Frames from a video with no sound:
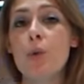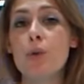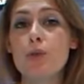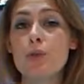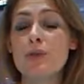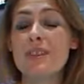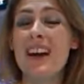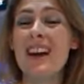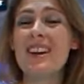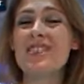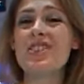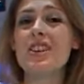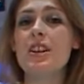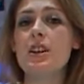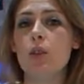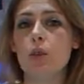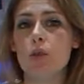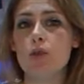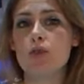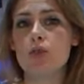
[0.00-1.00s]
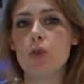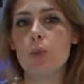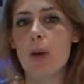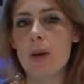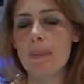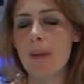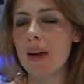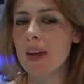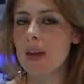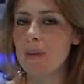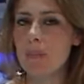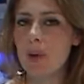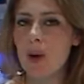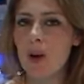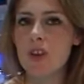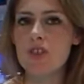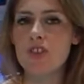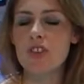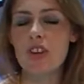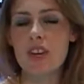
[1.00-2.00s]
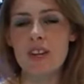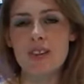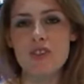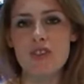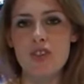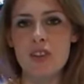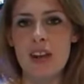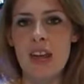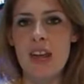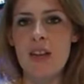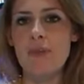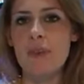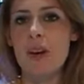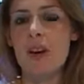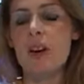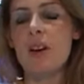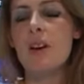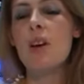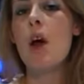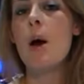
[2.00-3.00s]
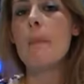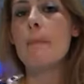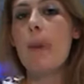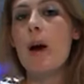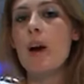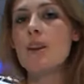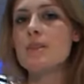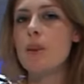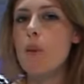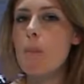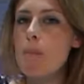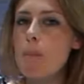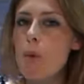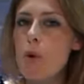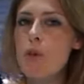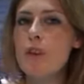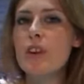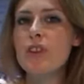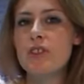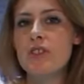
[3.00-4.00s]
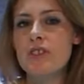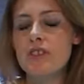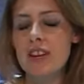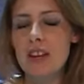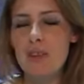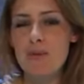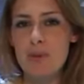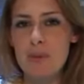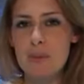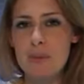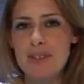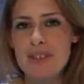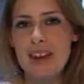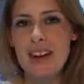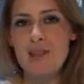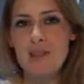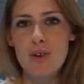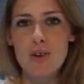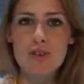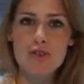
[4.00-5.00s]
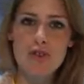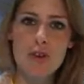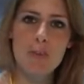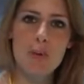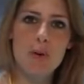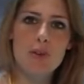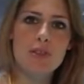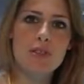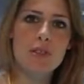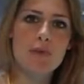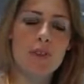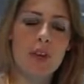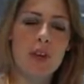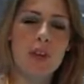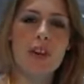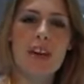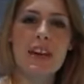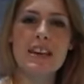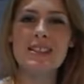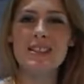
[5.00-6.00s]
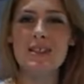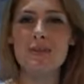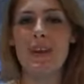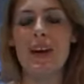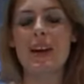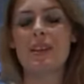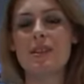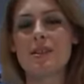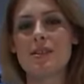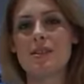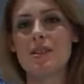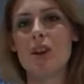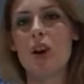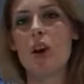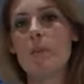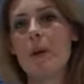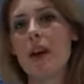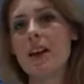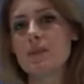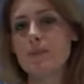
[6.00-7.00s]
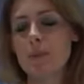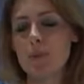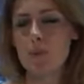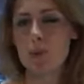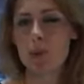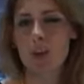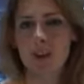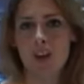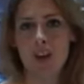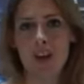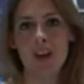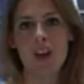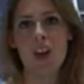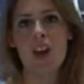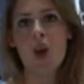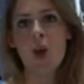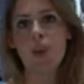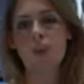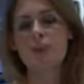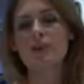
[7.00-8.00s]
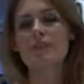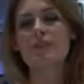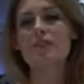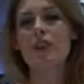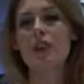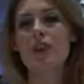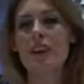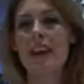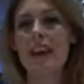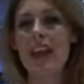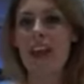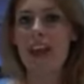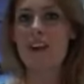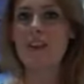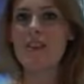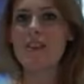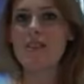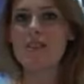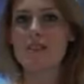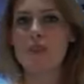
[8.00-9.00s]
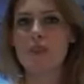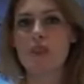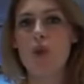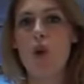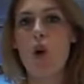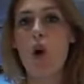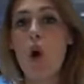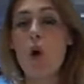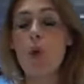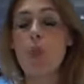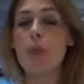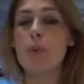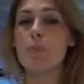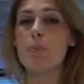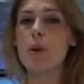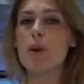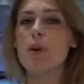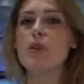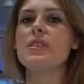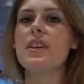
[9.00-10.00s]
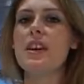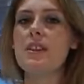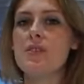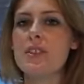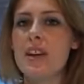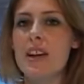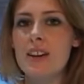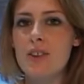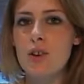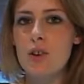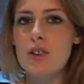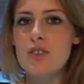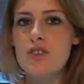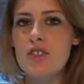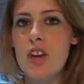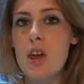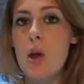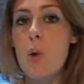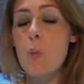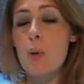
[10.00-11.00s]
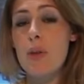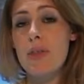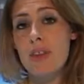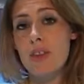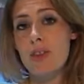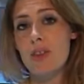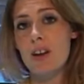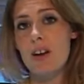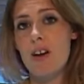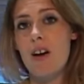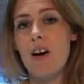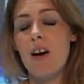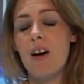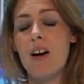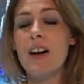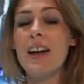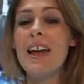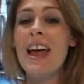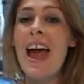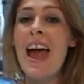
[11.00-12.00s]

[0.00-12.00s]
which was actually launched way back in March in Geneva. But more interesting from a technology point of view is the fact that Saab has been working with Sony Ericsson on the Bluetooth technology within the car,